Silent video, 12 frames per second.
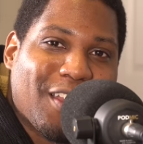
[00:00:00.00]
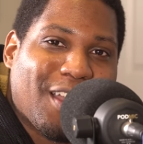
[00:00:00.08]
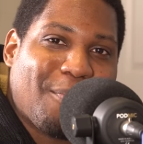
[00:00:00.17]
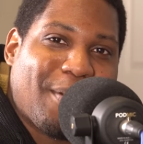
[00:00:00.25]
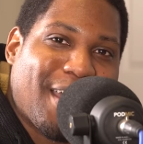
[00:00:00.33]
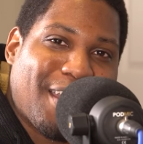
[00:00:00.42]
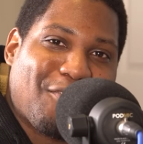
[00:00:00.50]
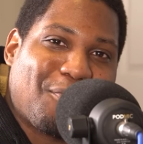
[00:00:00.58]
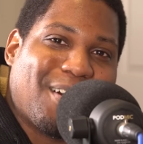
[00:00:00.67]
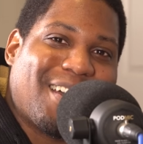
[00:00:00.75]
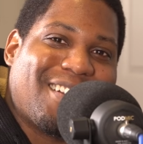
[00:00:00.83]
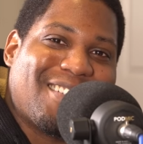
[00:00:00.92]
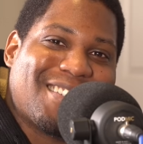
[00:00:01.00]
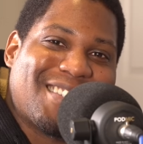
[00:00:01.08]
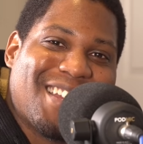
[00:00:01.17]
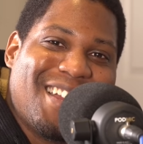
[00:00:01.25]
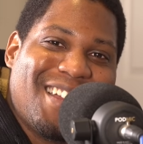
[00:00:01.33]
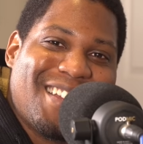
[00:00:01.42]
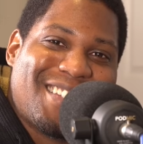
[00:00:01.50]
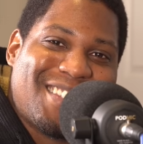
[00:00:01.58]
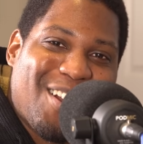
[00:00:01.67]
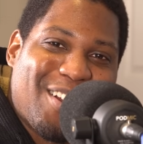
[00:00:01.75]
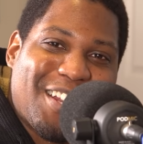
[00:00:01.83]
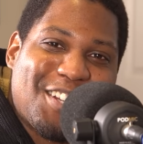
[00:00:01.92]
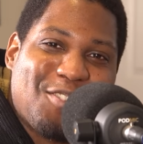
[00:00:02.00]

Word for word: the competitive players started